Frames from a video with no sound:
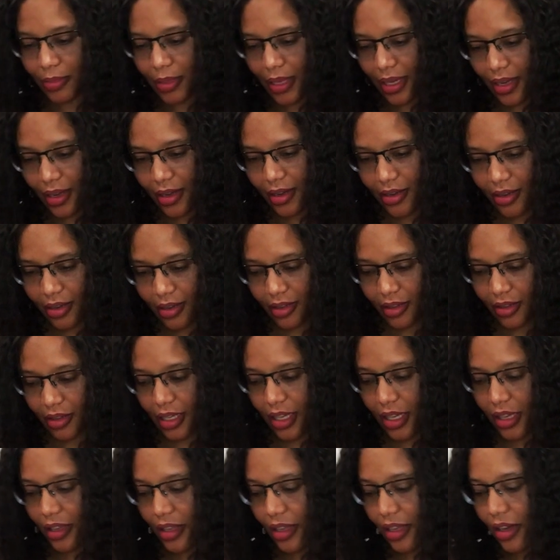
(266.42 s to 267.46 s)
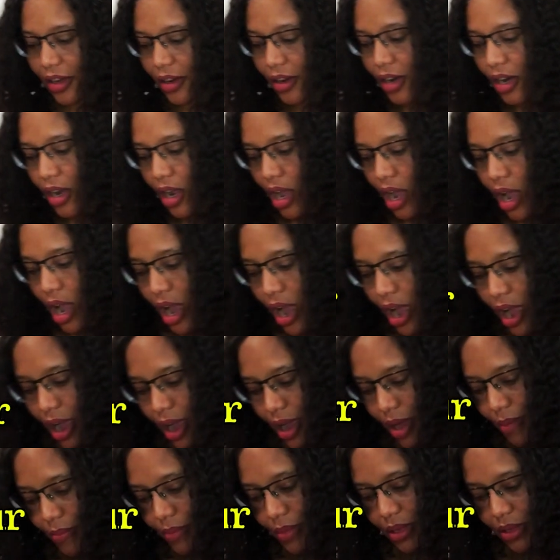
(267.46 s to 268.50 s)
my thing there
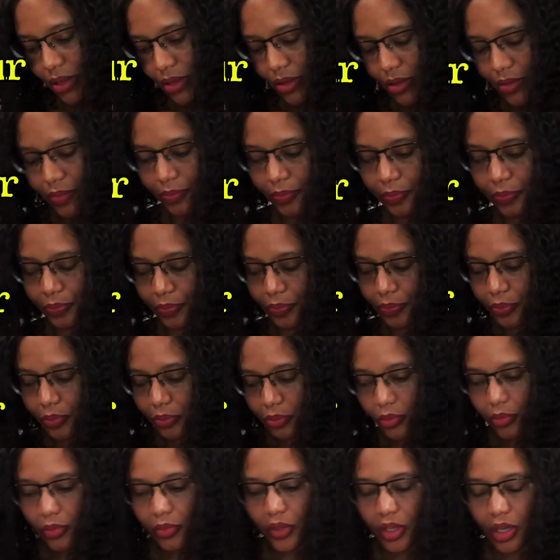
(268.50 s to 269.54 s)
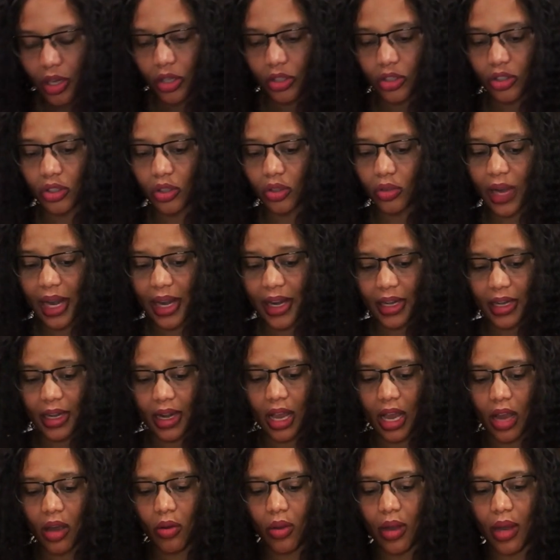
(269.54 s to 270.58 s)
um so right
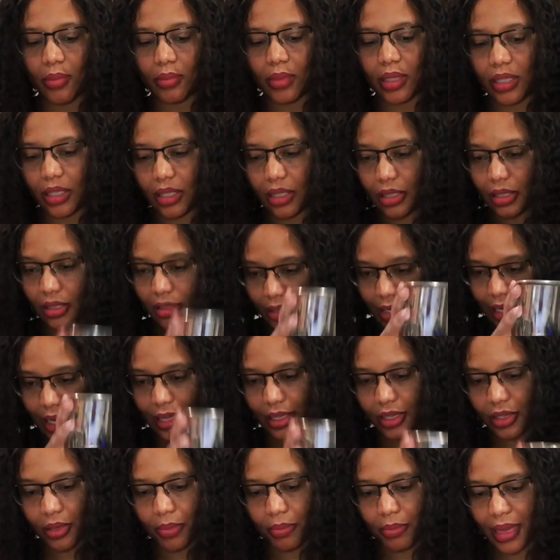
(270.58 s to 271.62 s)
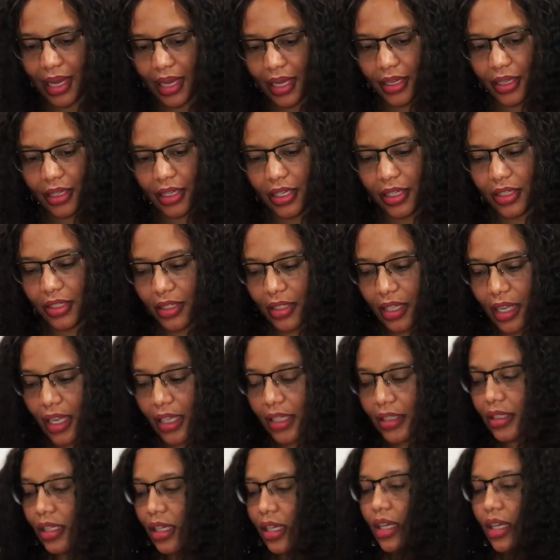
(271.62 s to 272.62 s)
now i'm gonna i combine these things